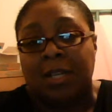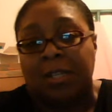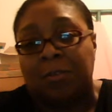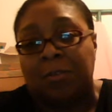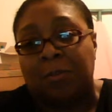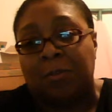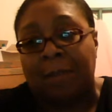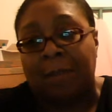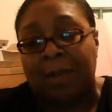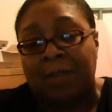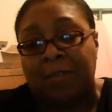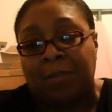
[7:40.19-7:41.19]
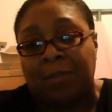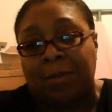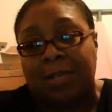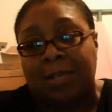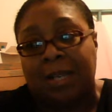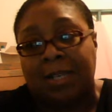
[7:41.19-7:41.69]
So what I pay for
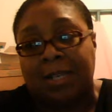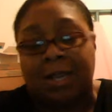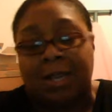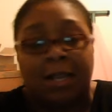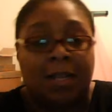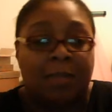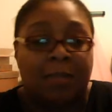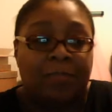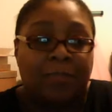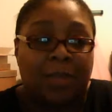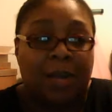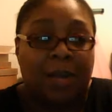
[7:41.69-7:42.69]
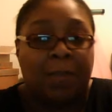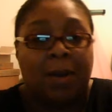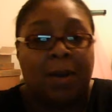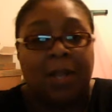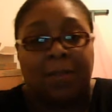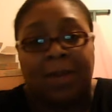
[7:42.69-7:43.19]
$3.99, I
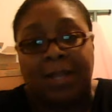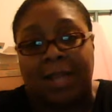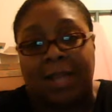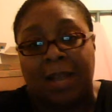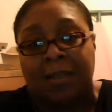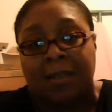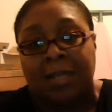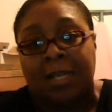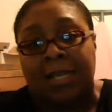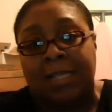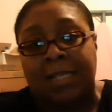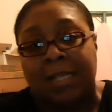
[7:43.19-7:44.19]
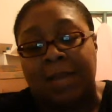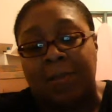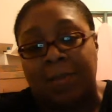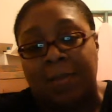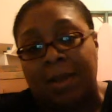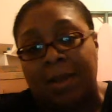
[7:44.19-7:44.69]
probably pay that same
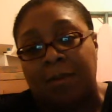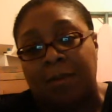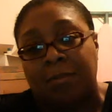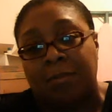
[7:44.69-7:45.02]
amount